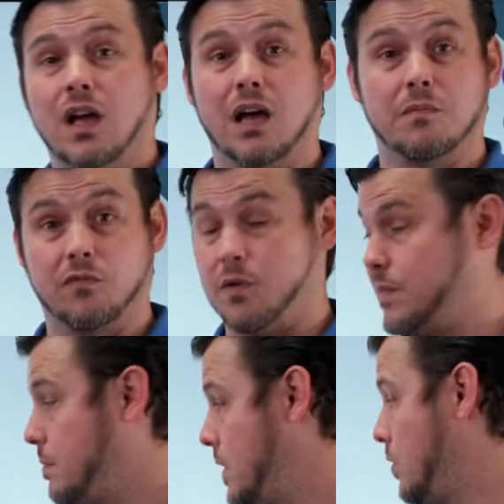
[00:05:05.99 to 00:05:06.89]
from
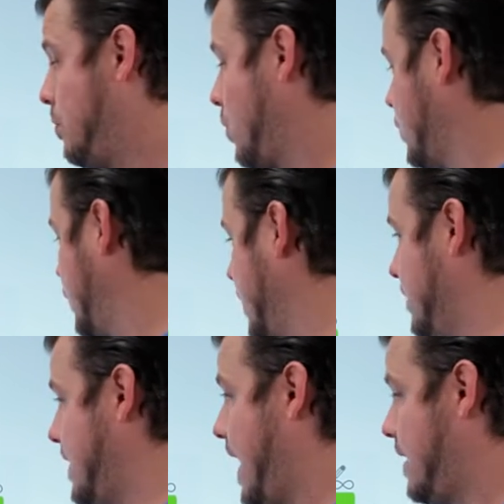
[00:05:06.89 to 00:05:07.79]
the middle portion
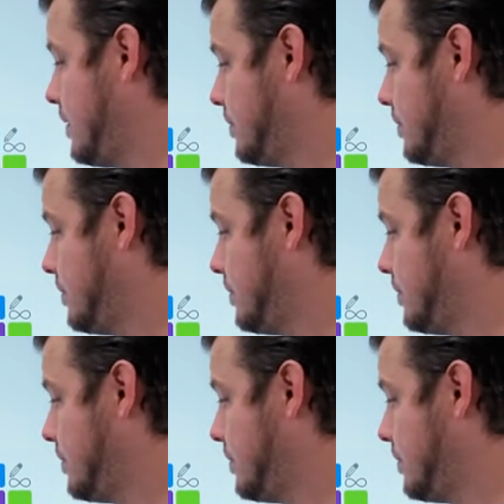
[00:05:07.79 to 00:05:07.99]
of that.